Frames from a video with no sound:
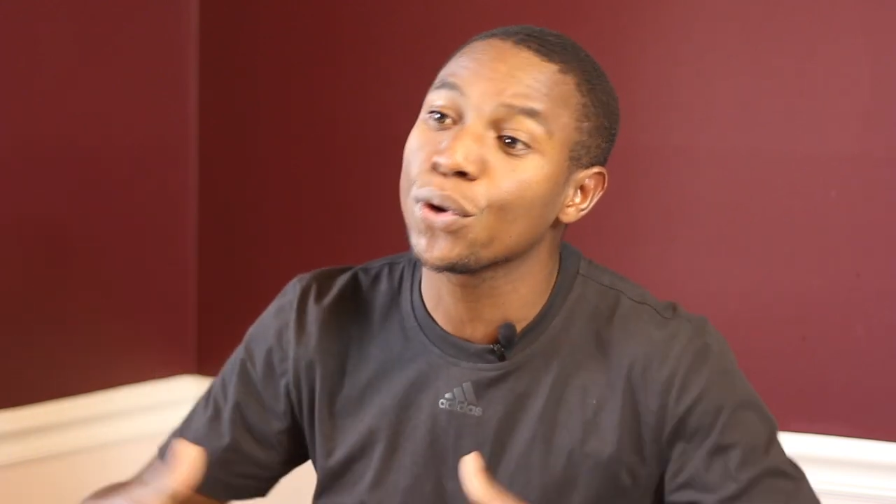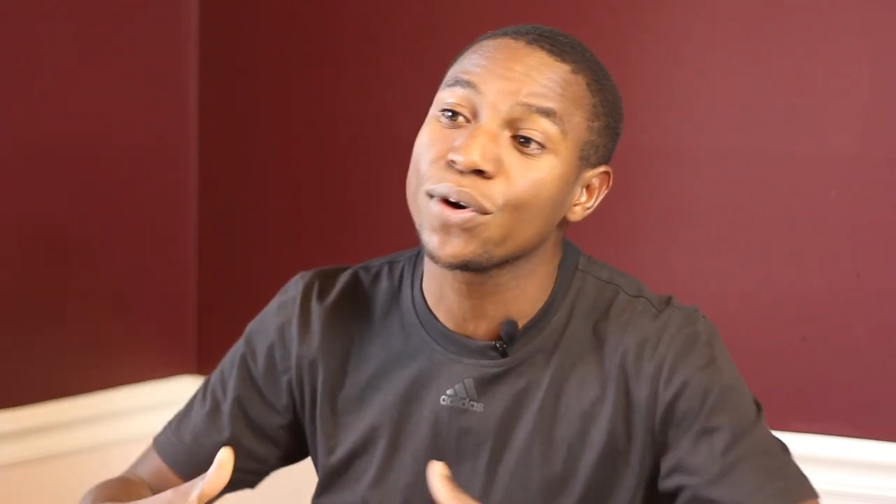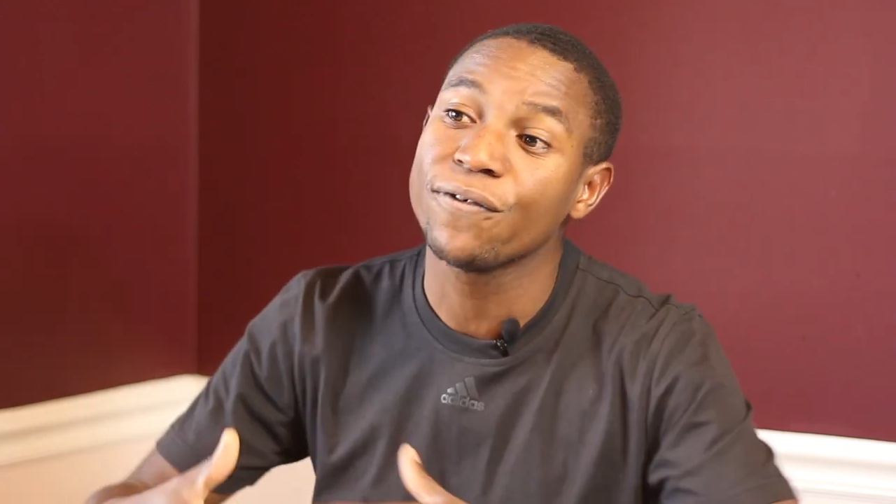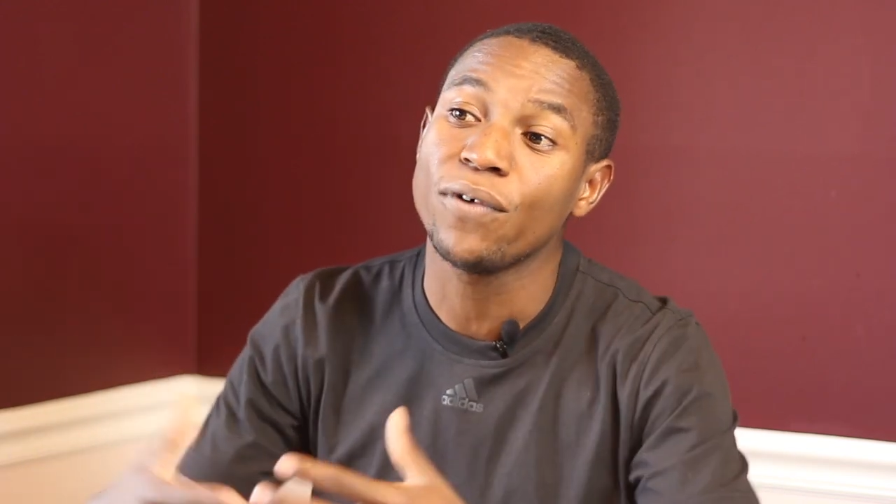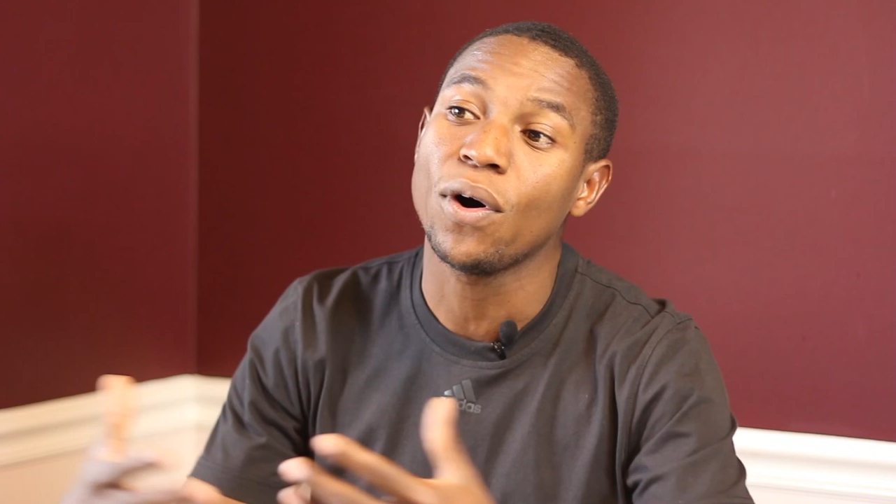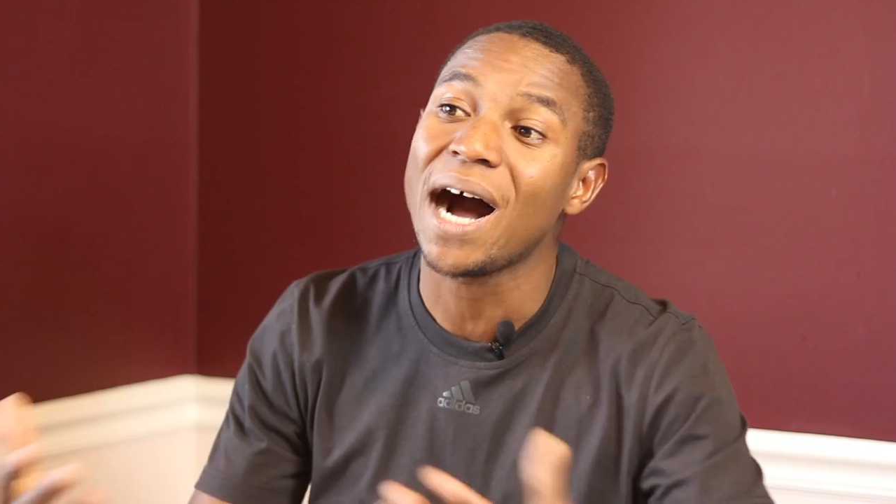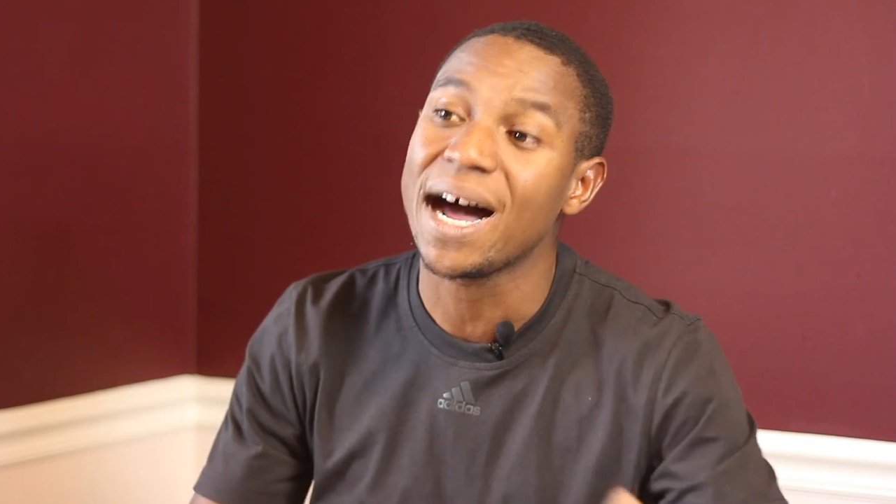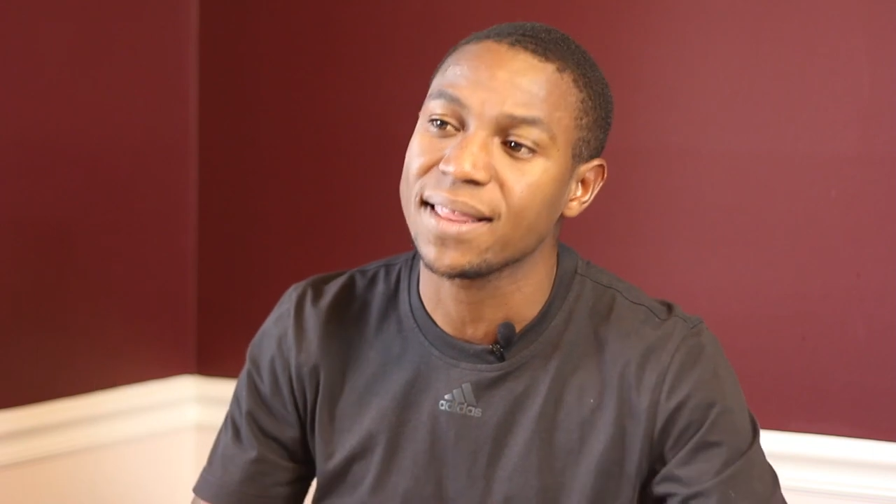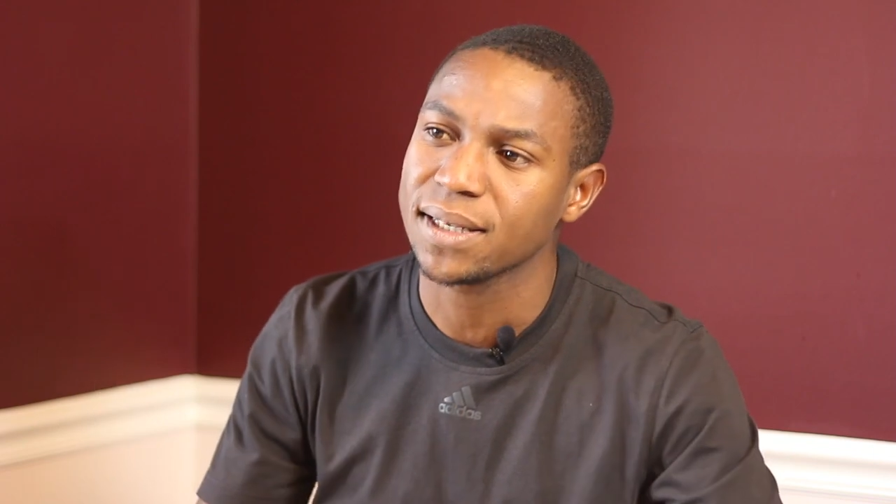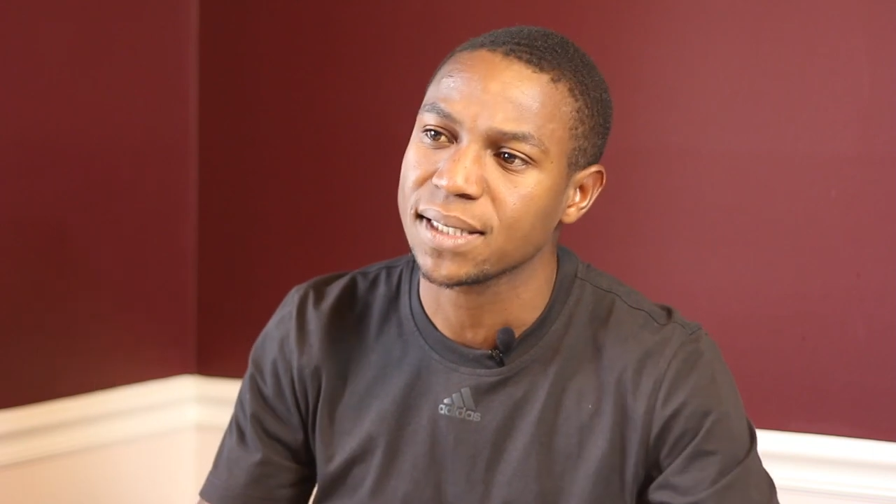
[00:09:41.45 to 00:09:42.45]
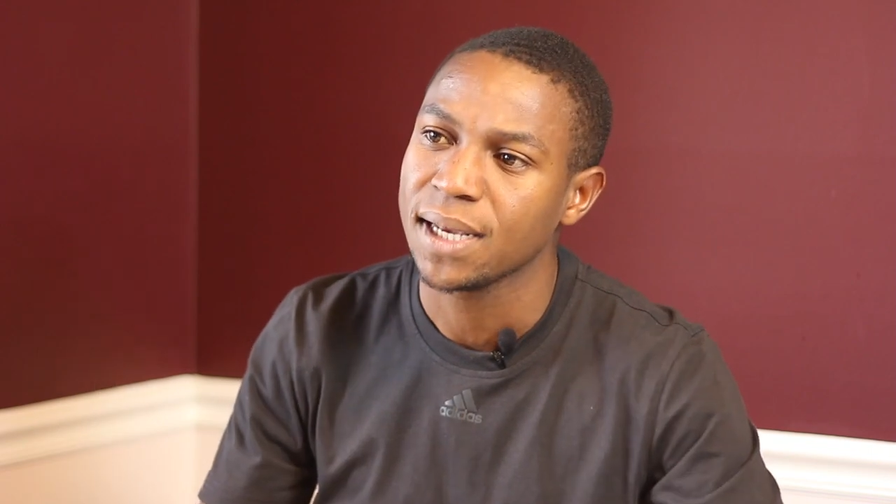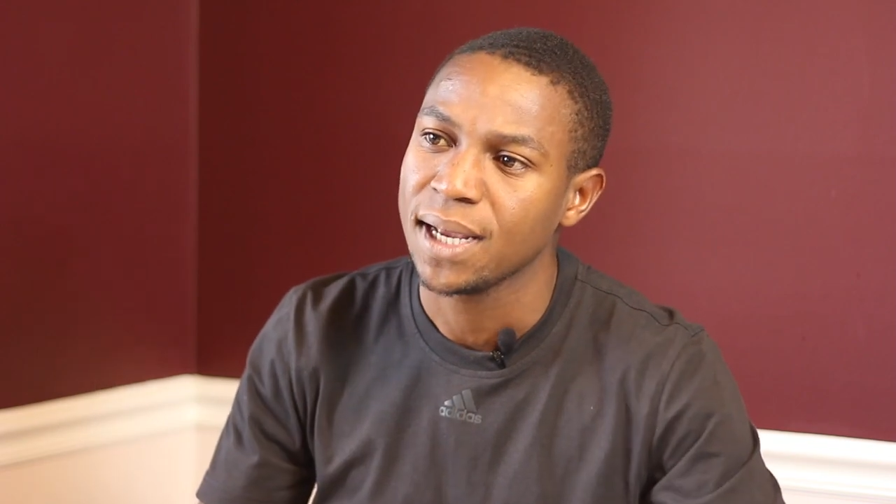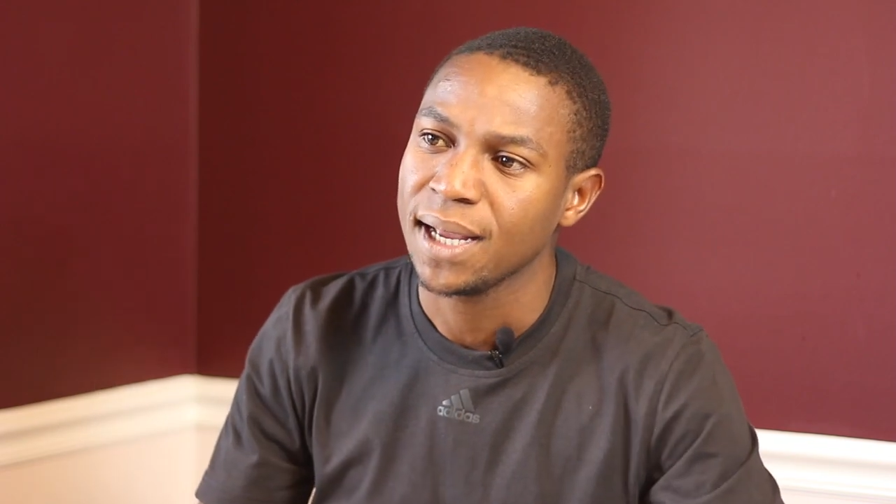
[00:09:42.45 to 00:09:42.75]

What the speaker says: good for others.